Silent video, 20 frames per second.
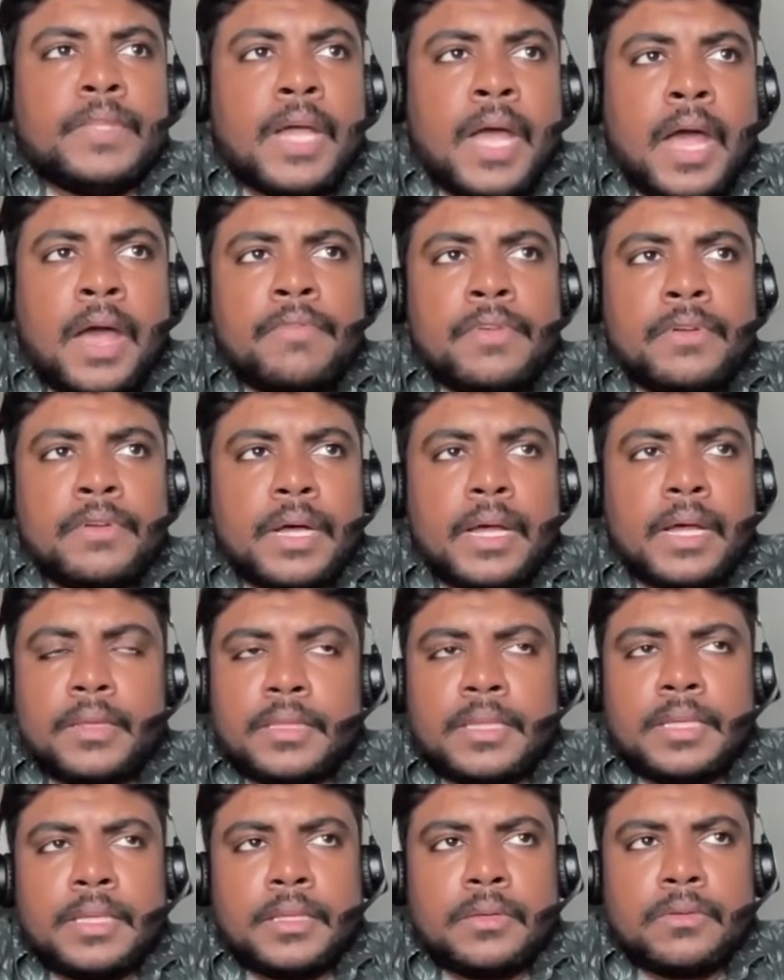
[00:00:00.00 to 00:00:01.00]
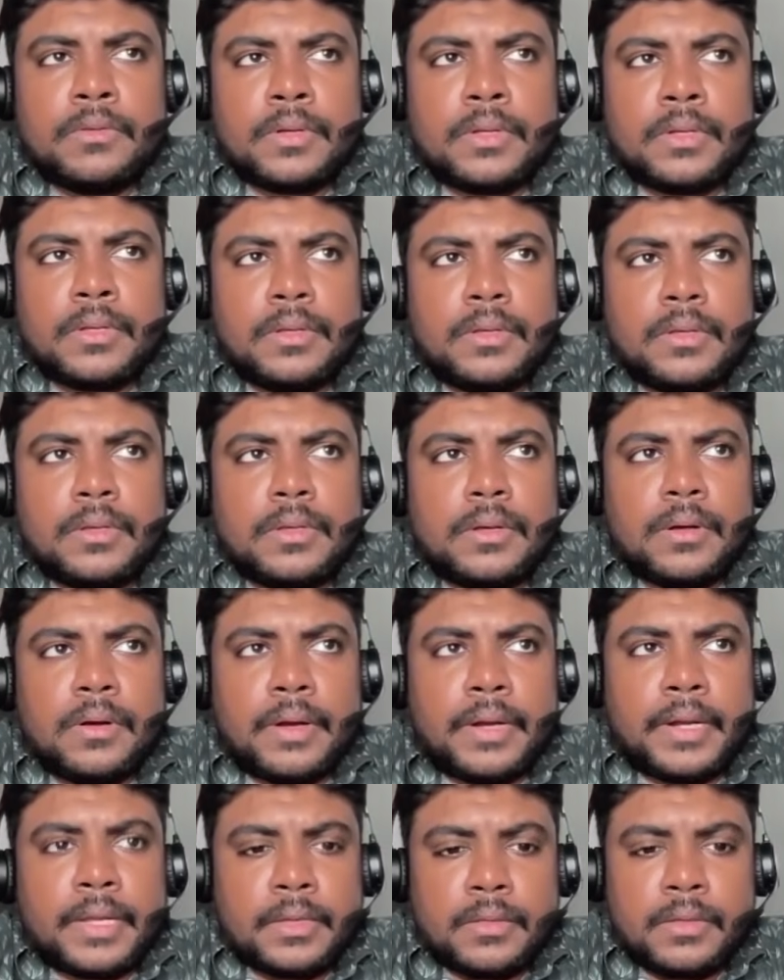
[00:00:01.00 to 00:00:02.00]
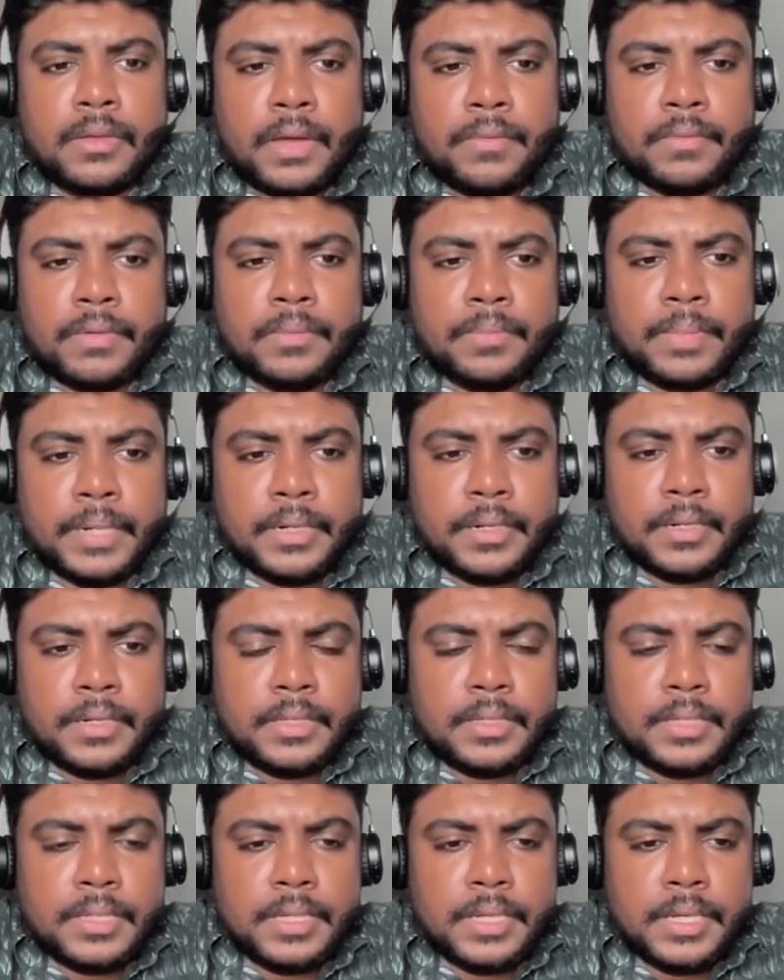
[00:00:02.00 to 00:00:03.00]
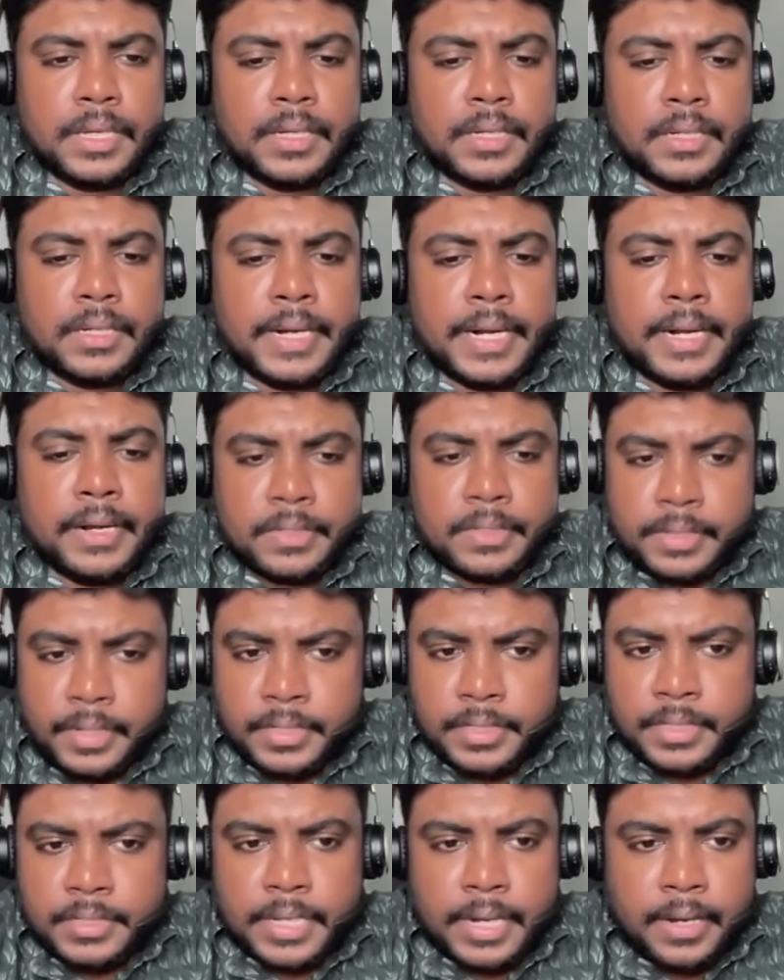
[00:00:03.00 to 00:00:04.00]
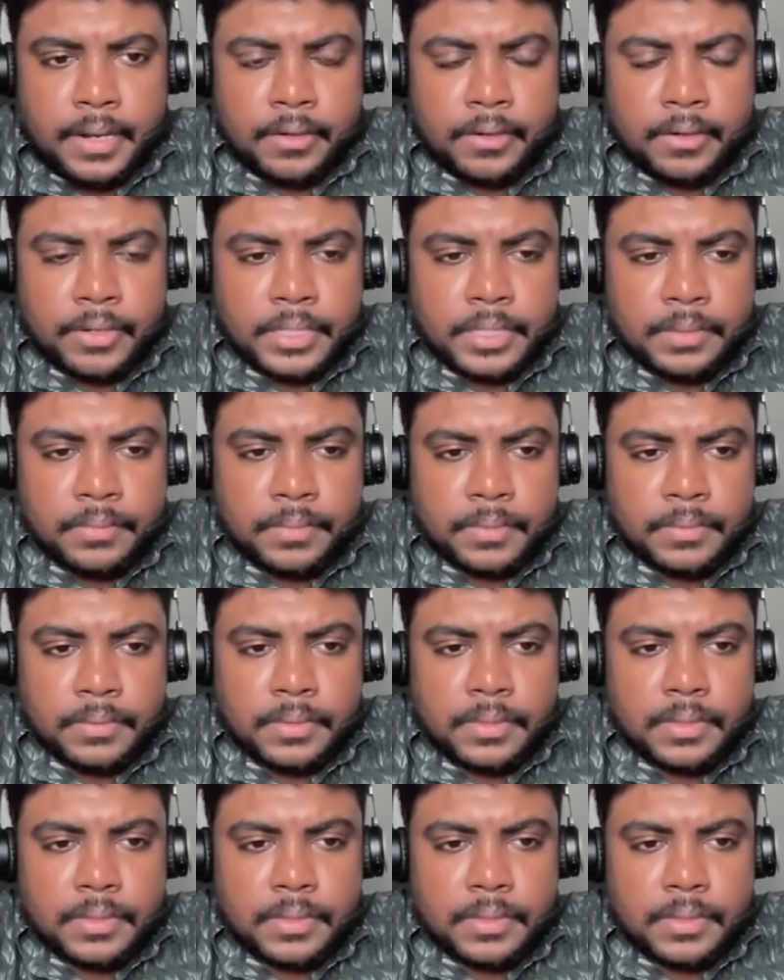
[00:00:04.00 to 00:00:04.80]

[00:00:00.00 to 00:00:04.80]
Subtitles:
have you? I think you already have completed the data structures and algorithm